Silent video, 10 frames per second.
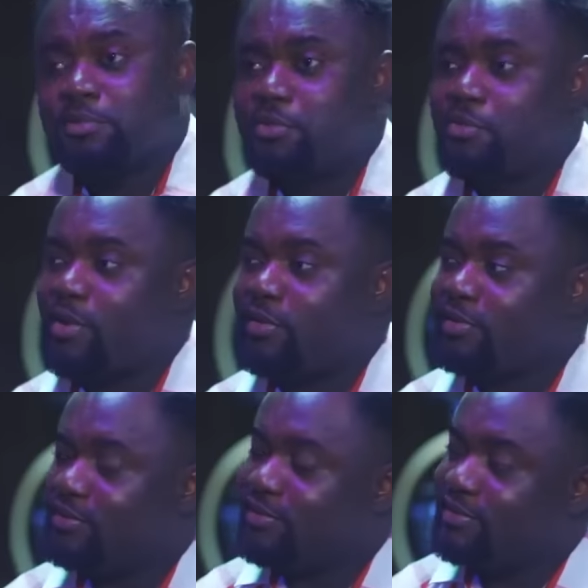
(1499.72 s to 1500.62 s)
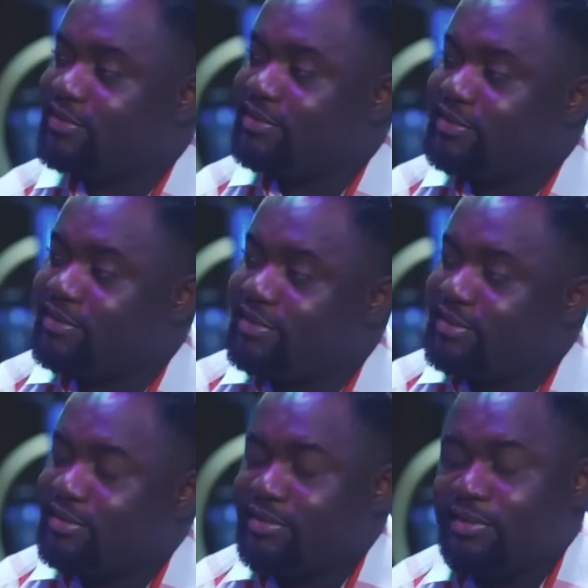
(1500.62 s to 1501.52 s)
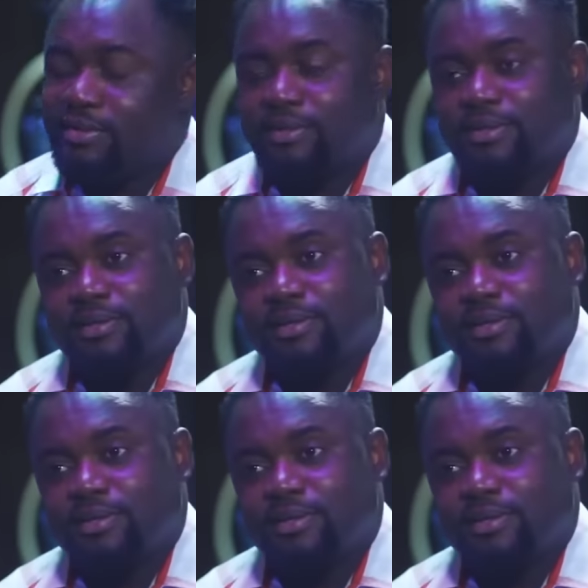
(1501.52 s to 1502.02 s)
You know, it's a contract worth